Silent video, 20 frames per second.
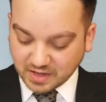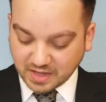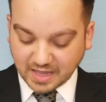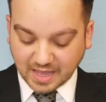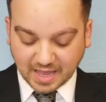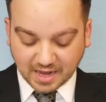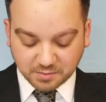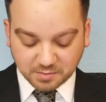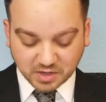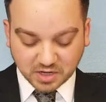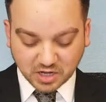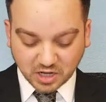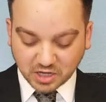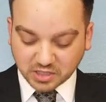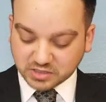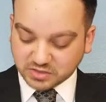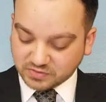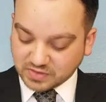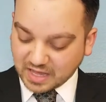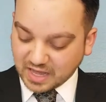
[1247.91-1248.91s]
and
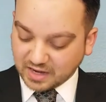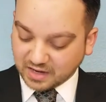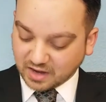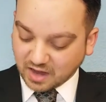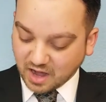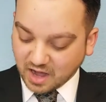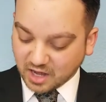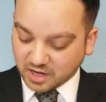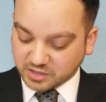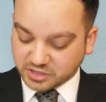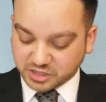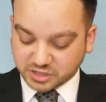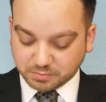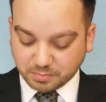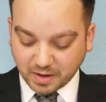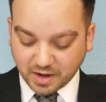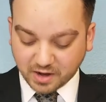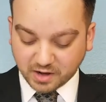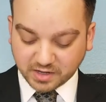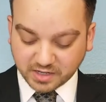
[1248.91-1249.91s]
because of that, God
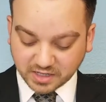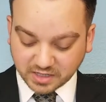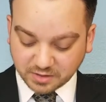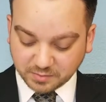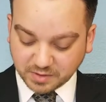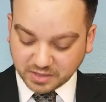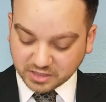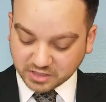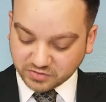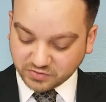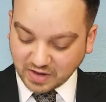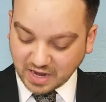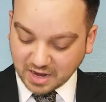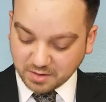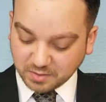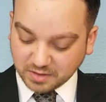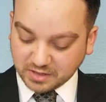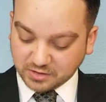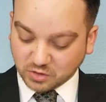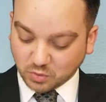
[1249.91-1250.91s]
spared him and his
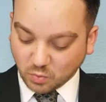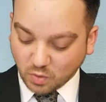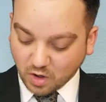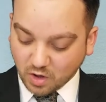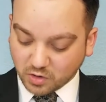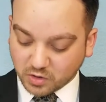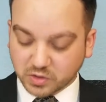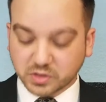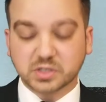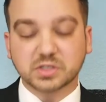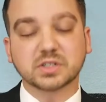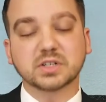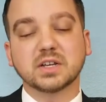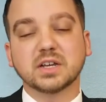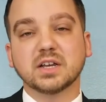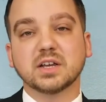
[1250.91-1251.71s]
family in the waters.